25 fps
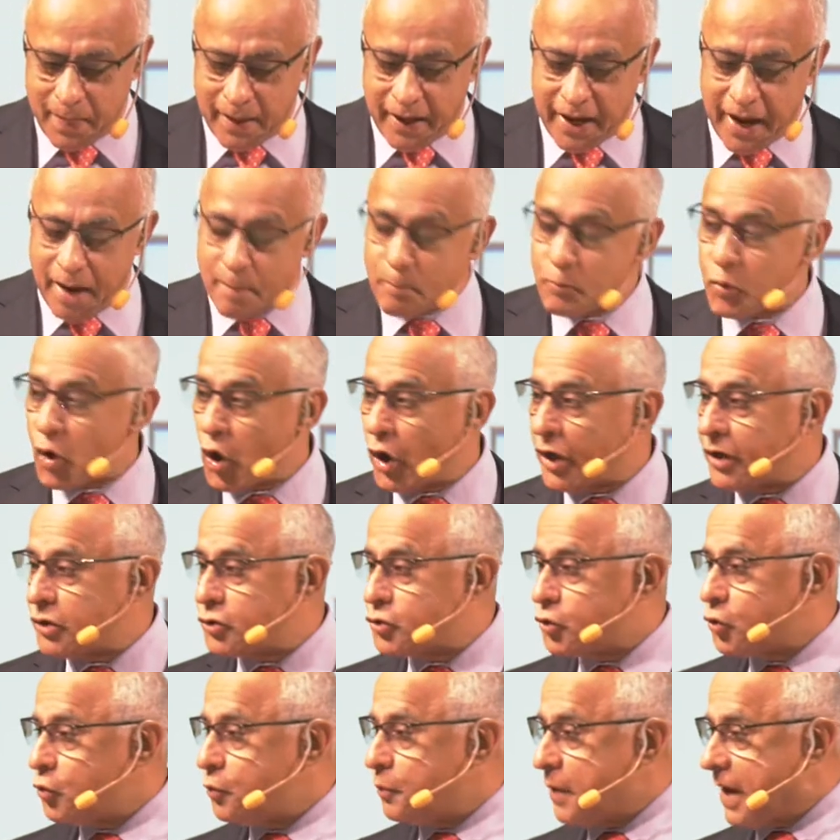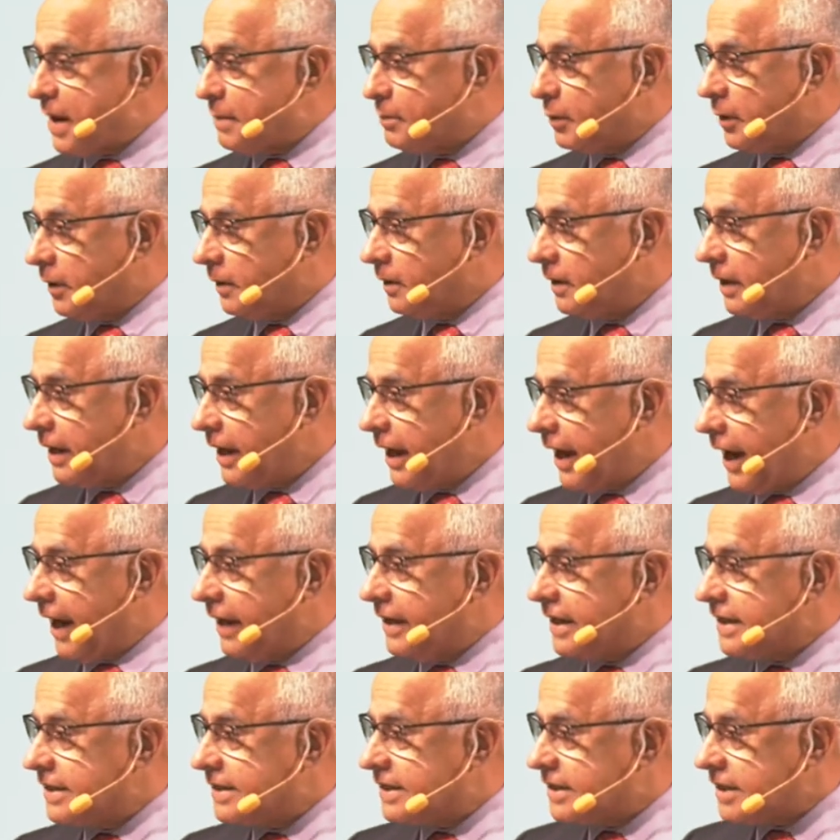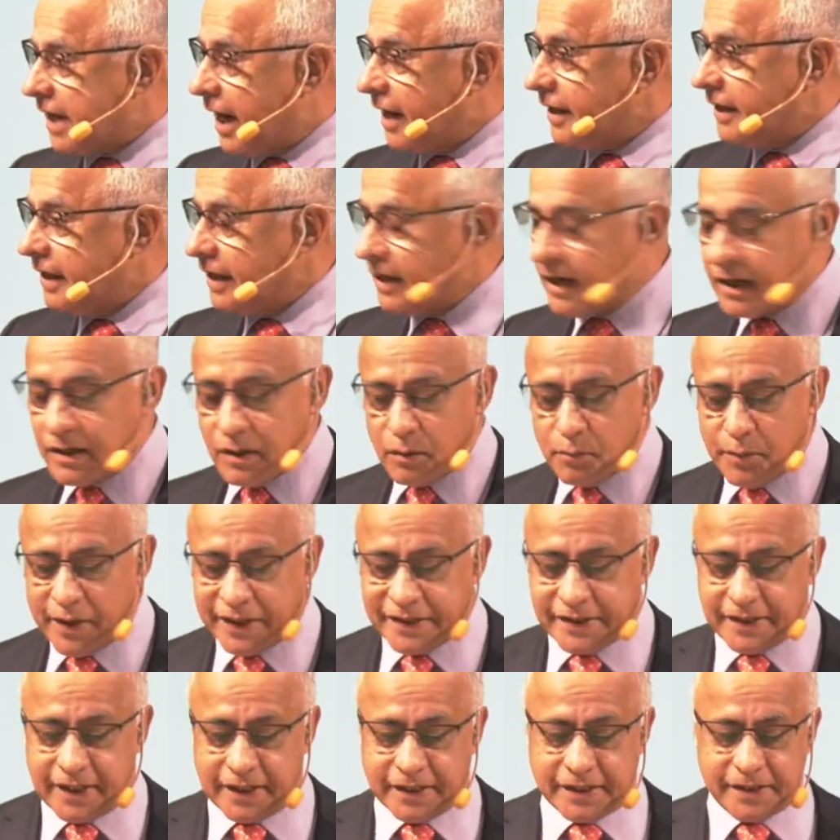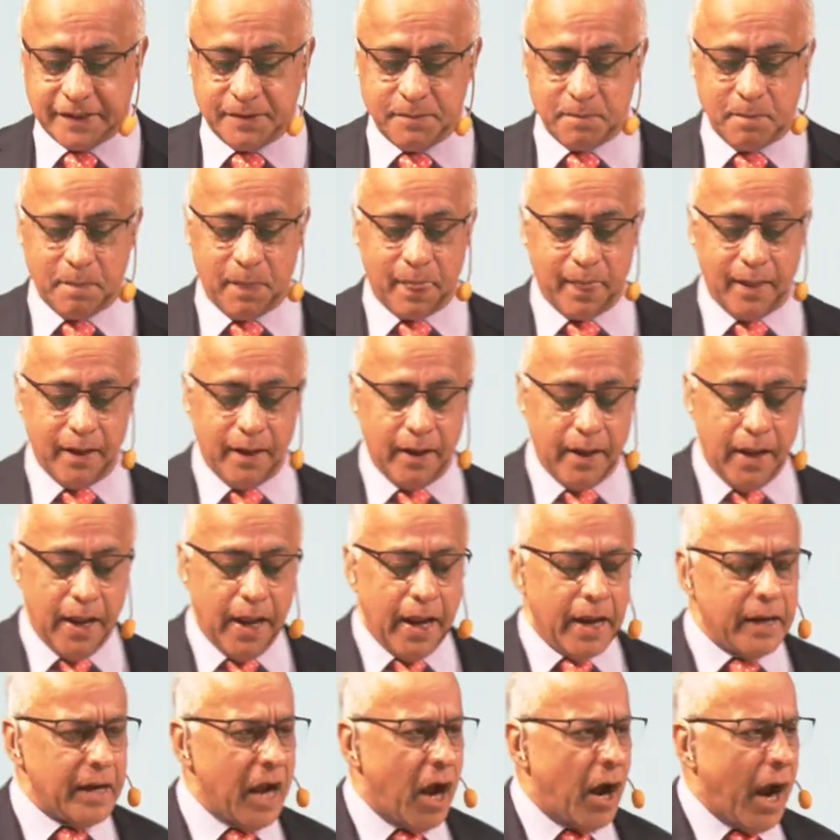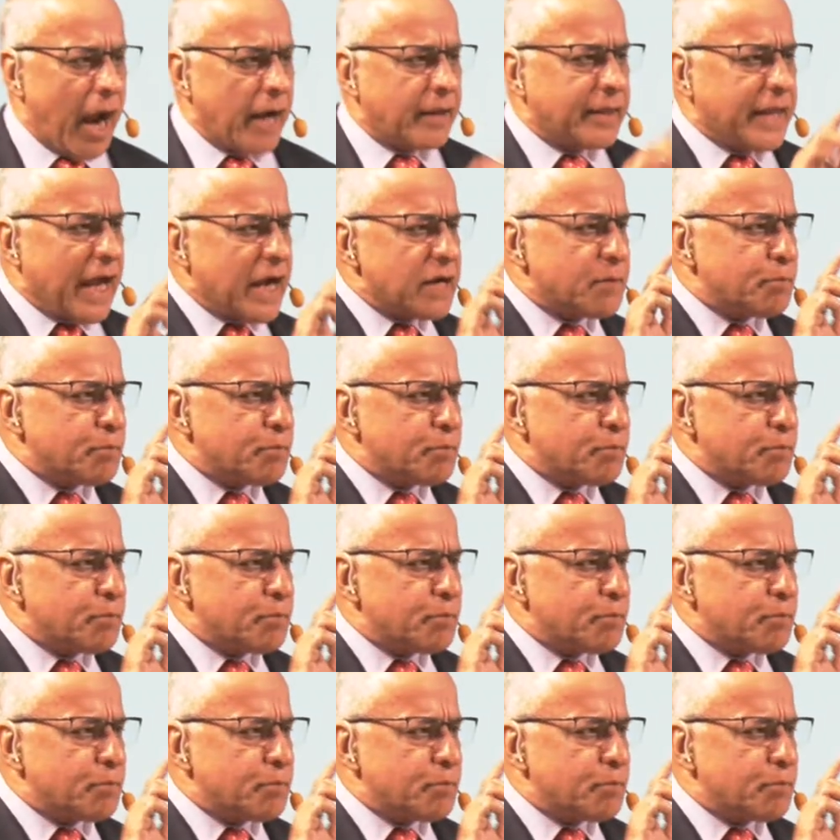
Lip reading: employing two people in his tiny little business. Now, at that